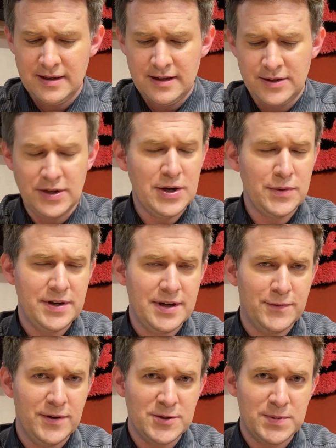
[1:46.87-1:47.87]
Do you know the
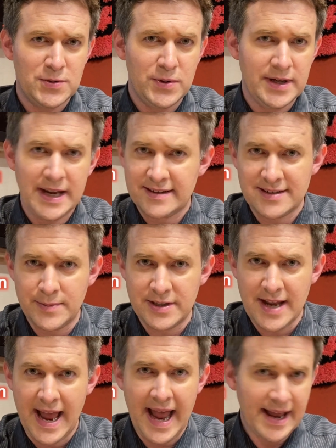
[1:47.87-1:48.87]
difference between
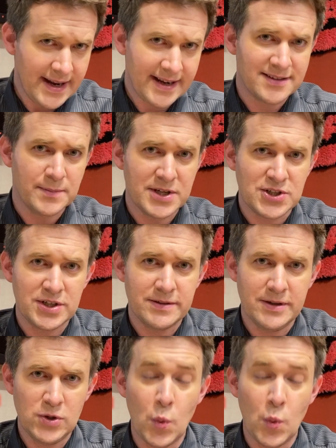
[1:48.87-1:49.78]
exhibit and exhibition?